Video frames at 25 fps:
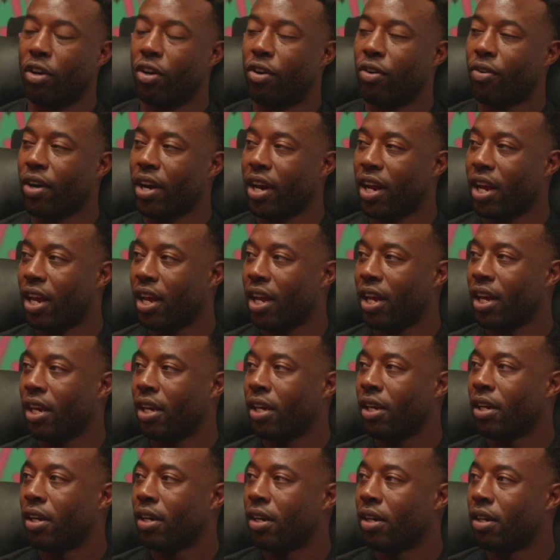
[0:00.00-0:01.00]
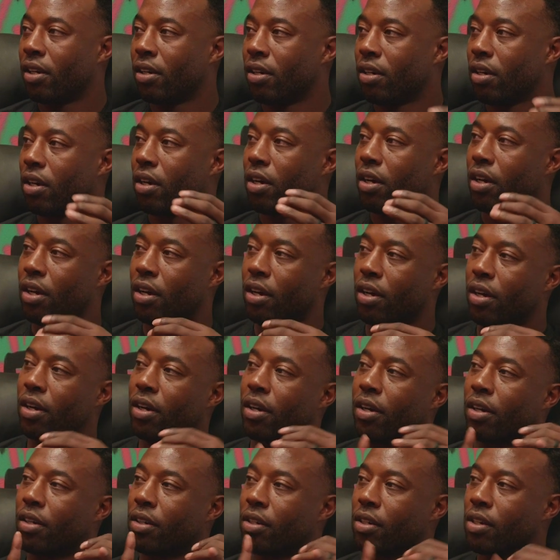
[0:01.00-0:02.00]
Gray,
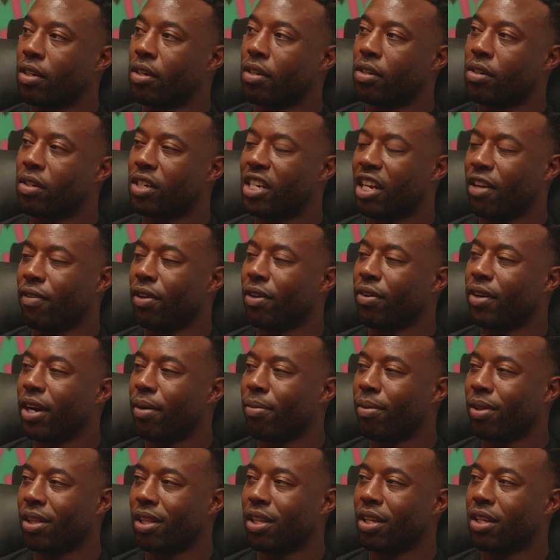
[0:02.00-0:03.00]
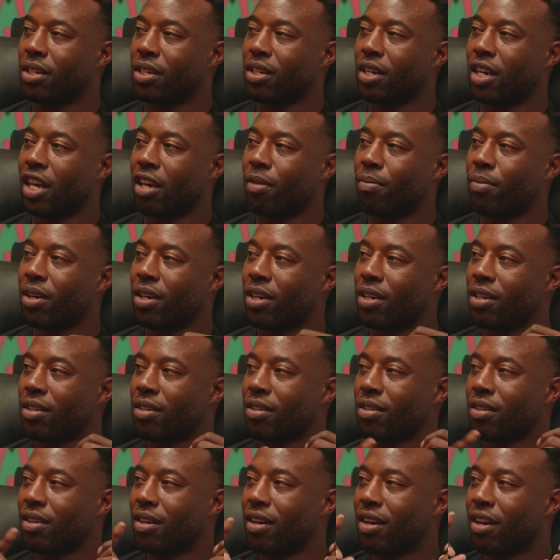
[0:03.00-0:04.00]
Stephen Gray, I think his name
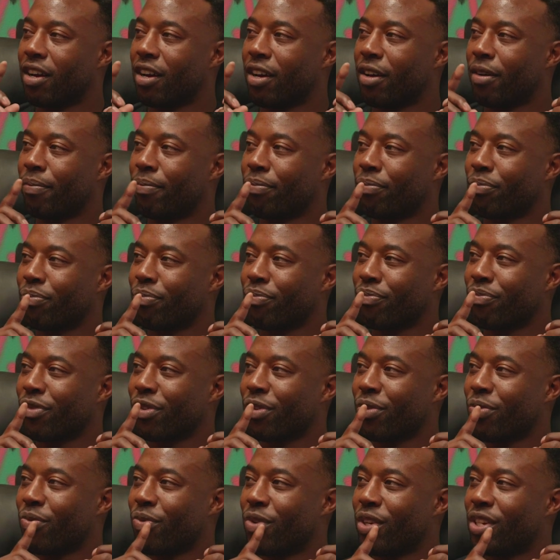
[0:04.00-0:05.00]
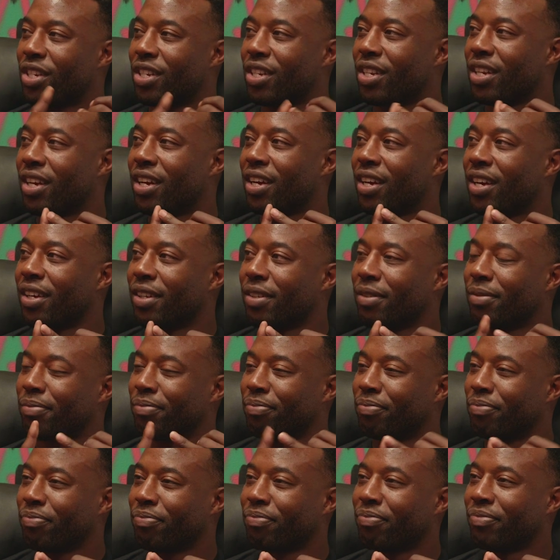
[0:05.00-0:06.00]
is. What's the
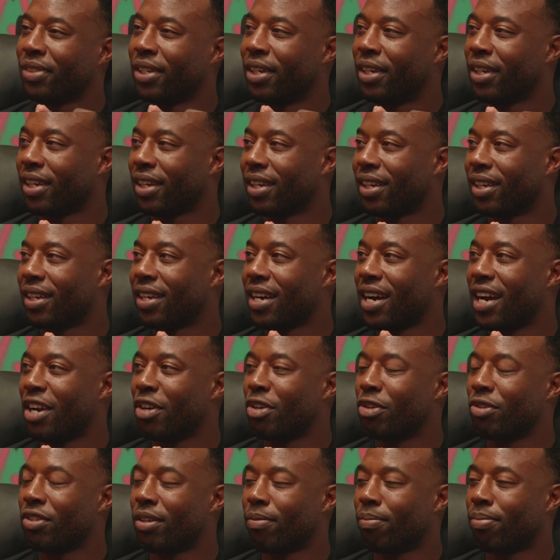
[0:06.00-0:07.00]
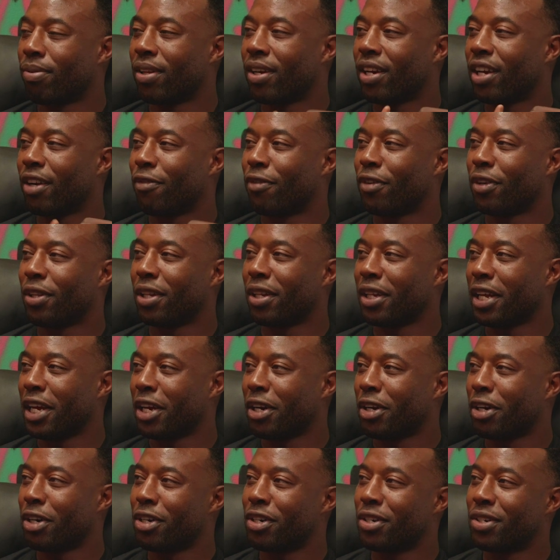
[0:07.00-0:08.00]
guy who used to play for the
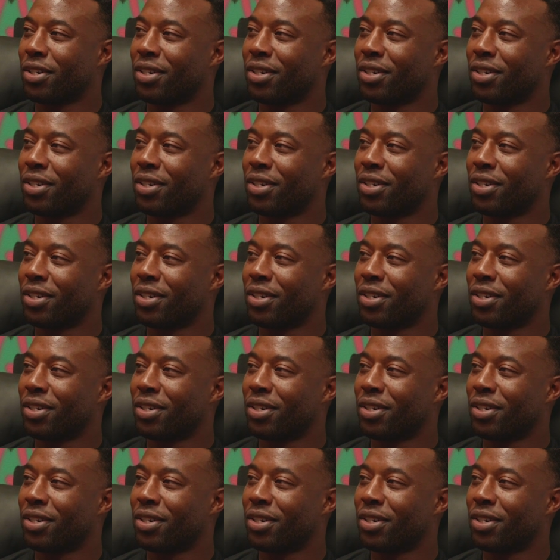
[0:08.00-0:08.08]
Lakers?